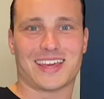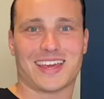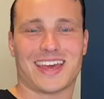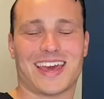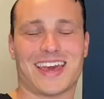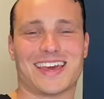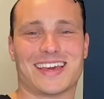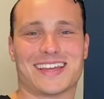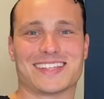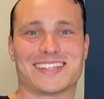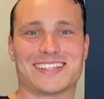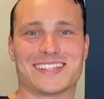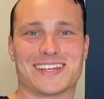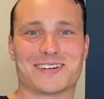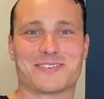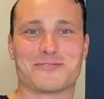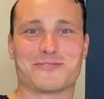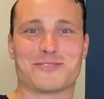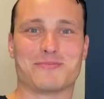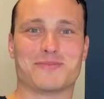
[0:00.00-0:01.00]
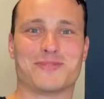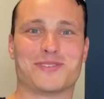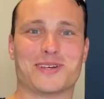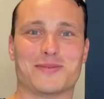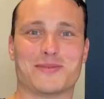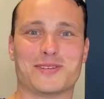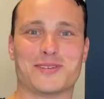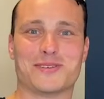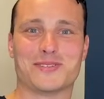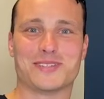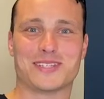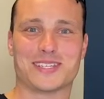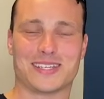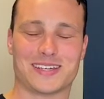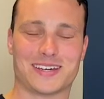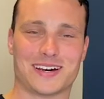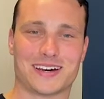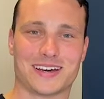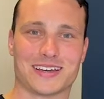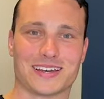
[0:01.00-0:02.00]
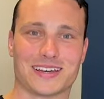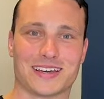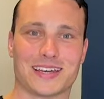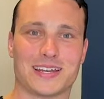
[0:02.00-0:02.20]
Hey, it's Nick from WTI,